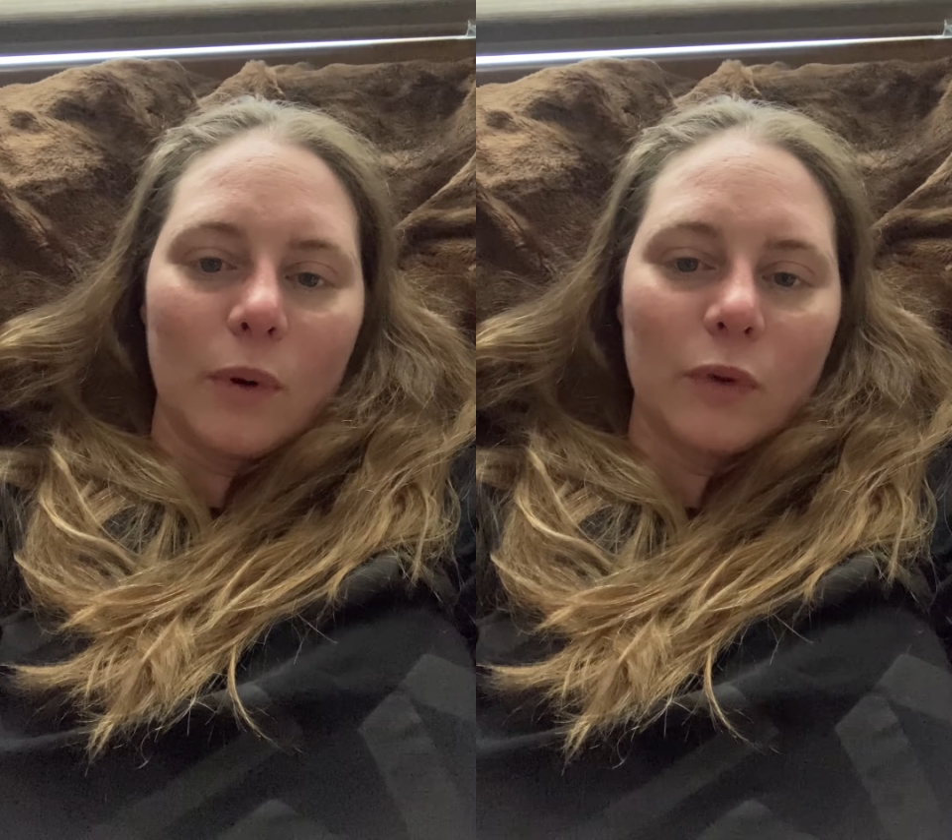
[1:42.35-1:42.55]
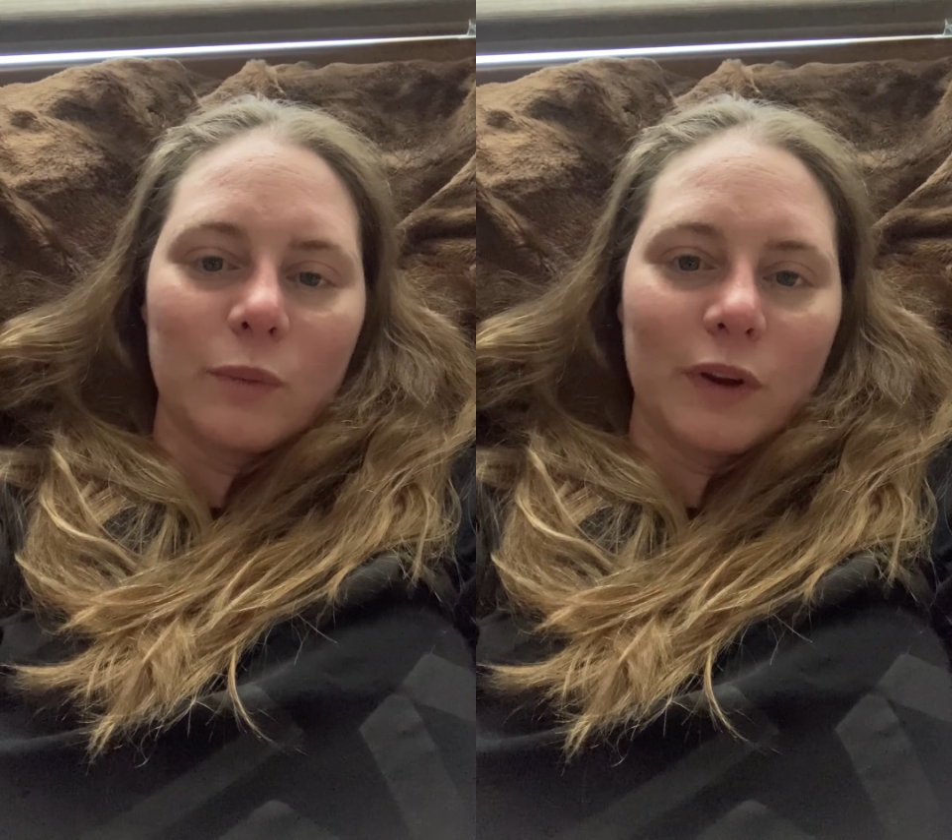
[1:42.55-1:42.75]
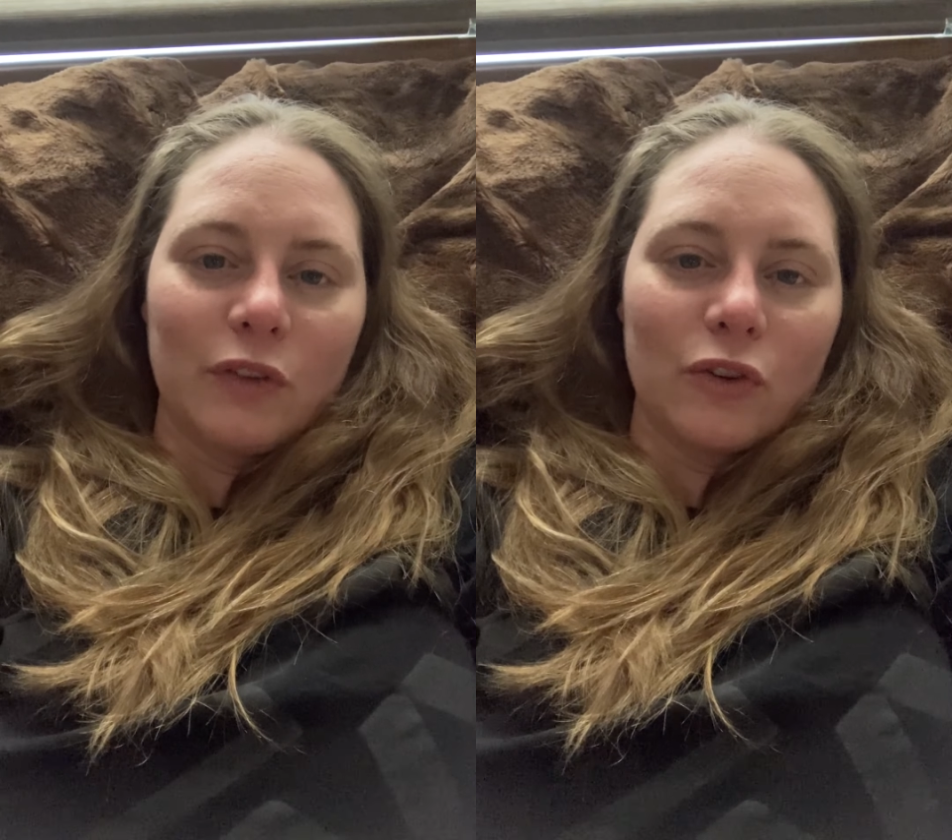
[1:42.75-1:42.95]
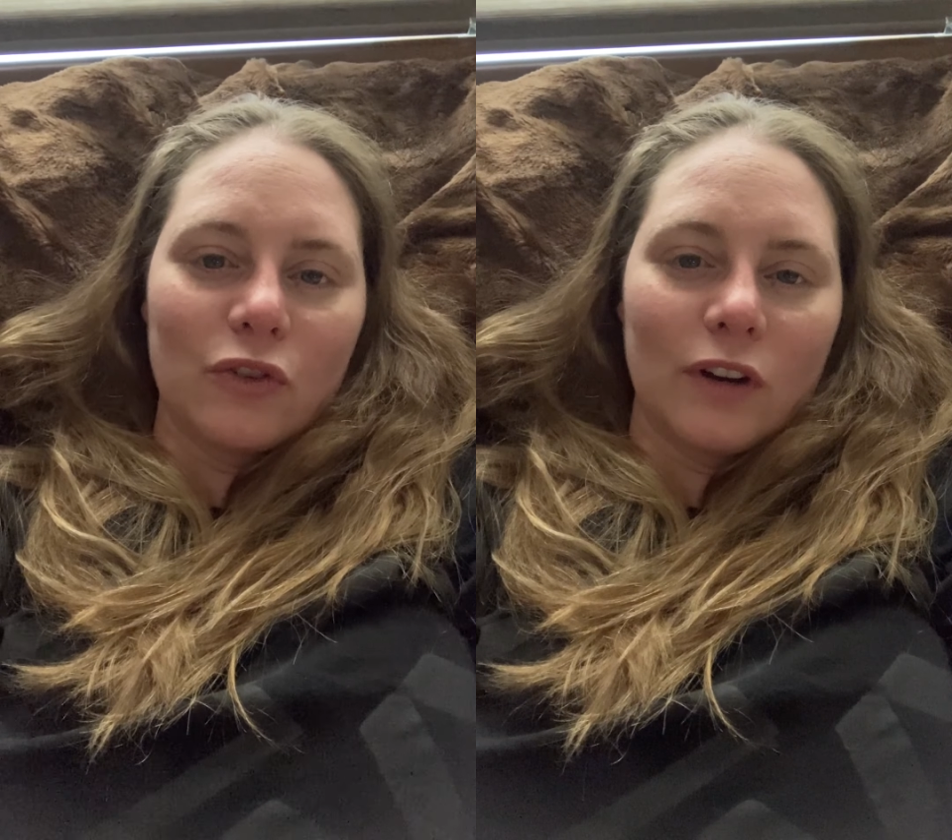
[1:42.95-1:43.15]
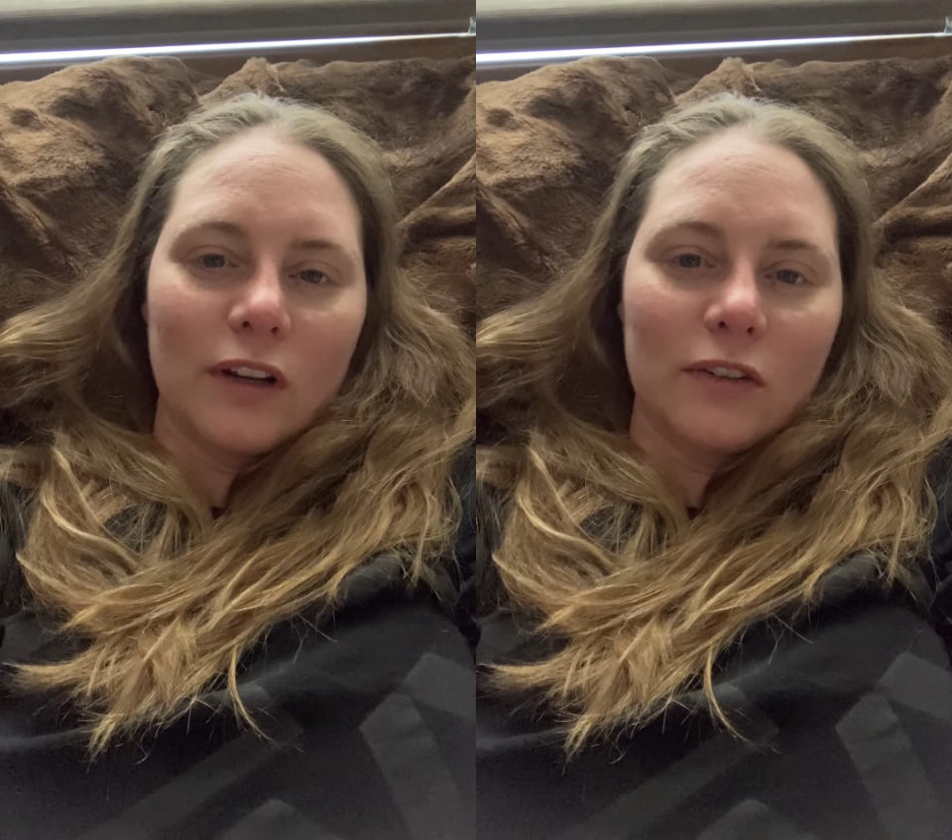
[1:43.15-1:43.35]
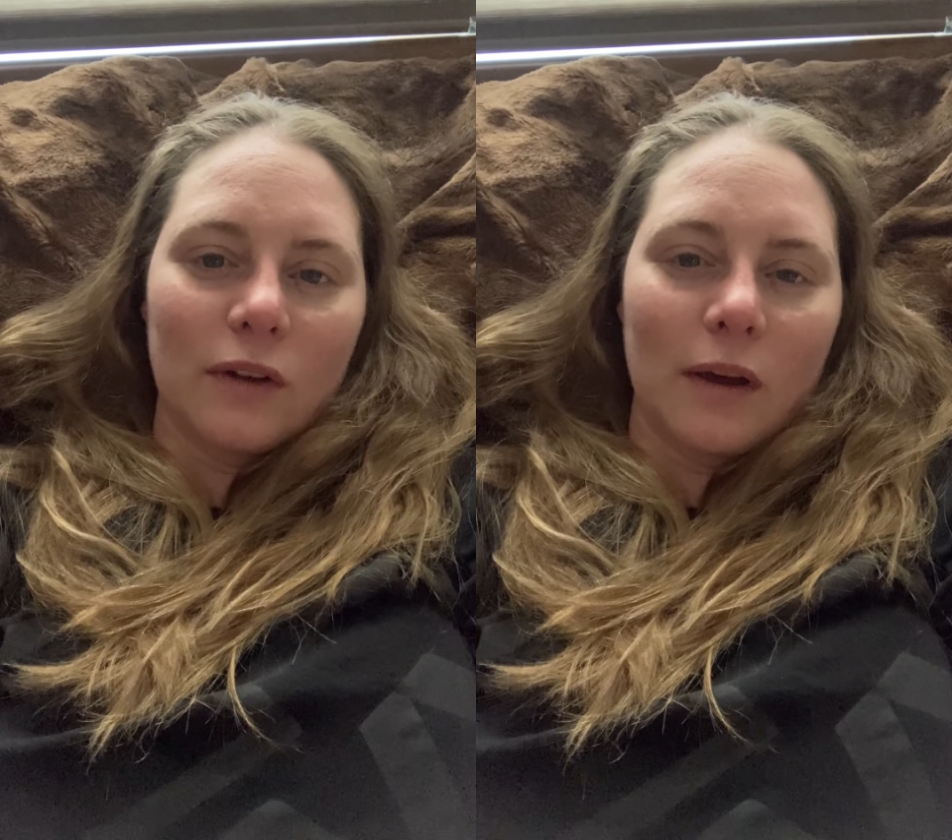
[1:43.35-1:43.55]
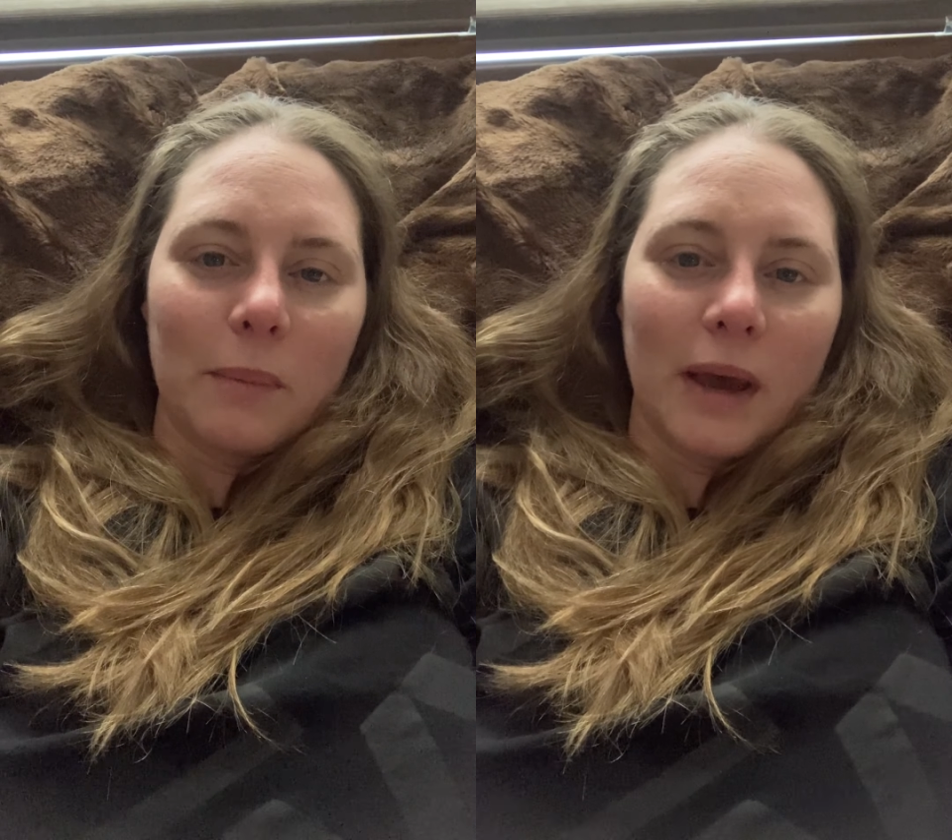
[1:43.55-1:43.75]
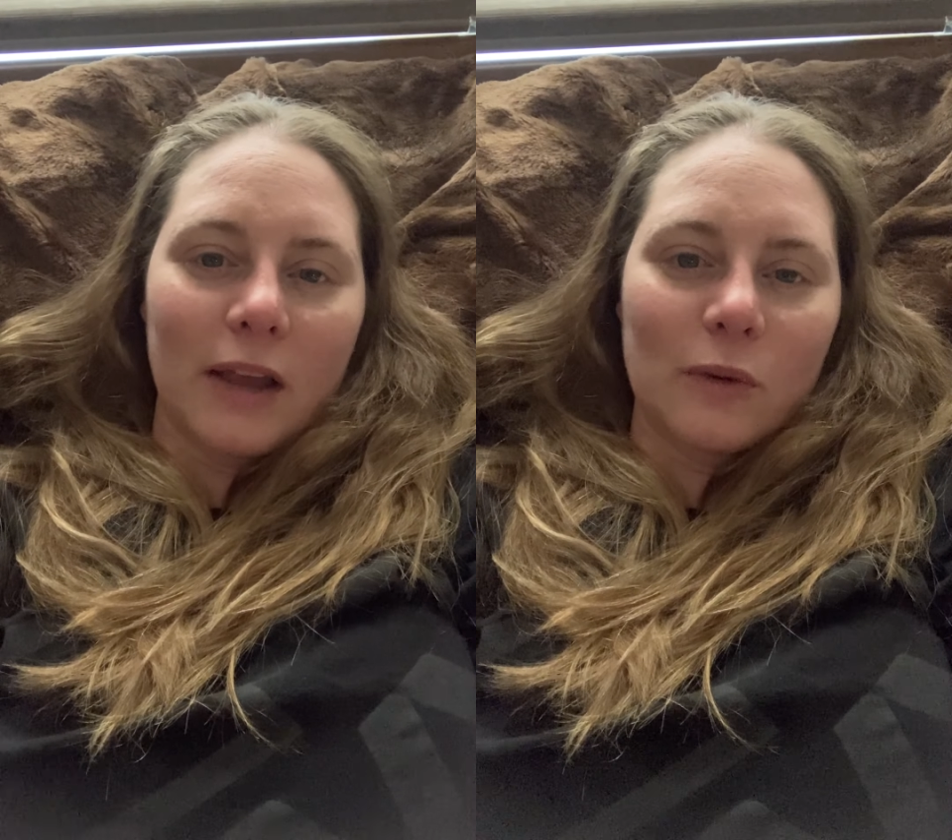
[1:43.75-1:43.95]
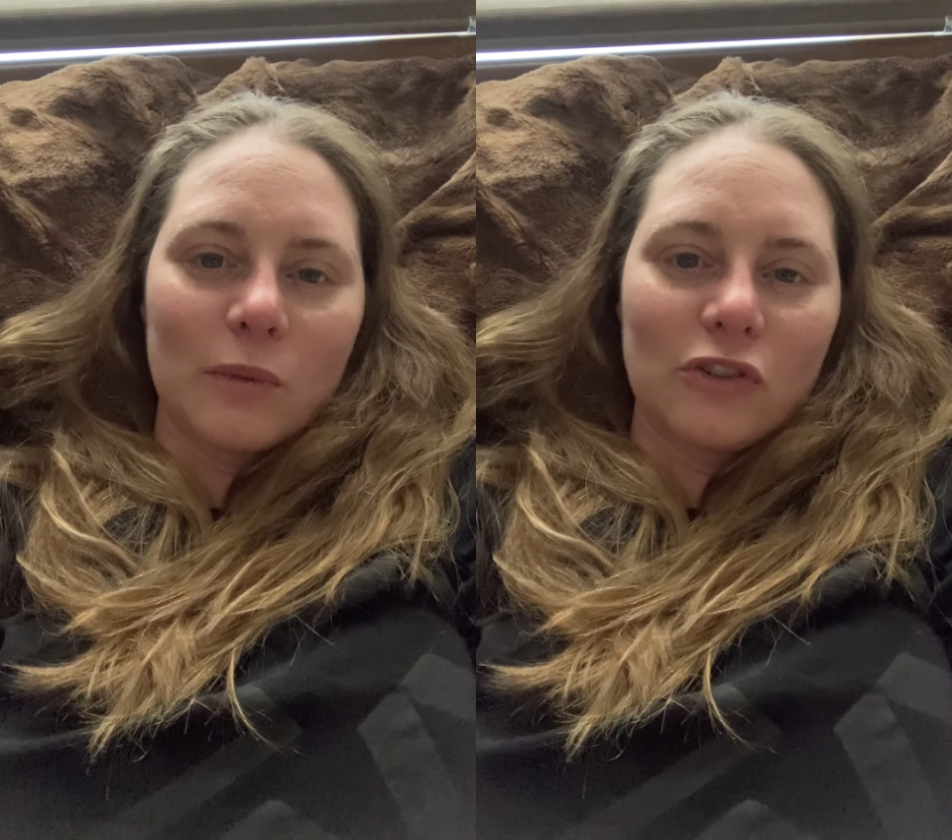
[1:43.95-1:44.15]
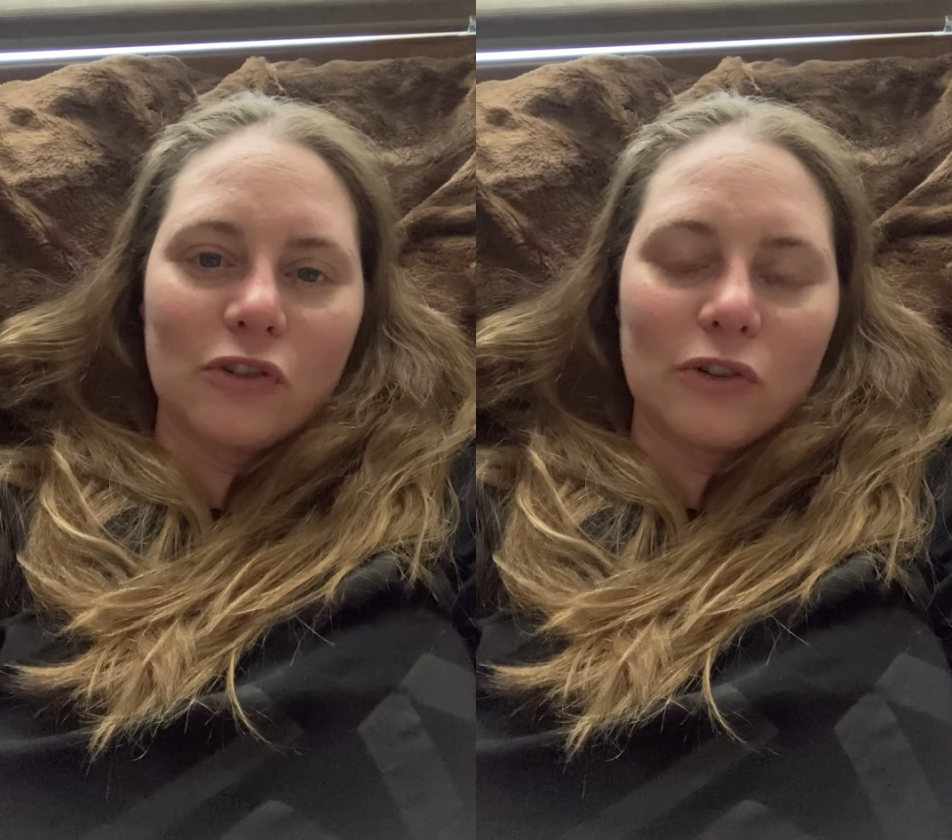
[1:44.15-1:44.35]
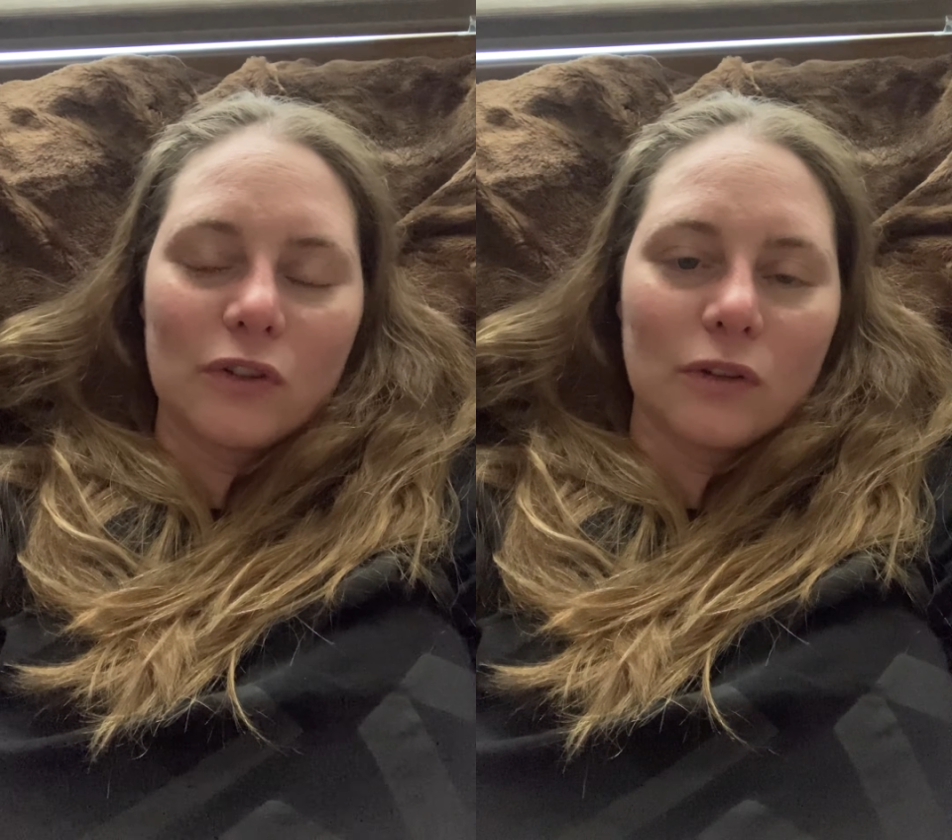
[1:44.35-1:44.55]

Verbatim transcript: post my surgery, I still have bathroom issues.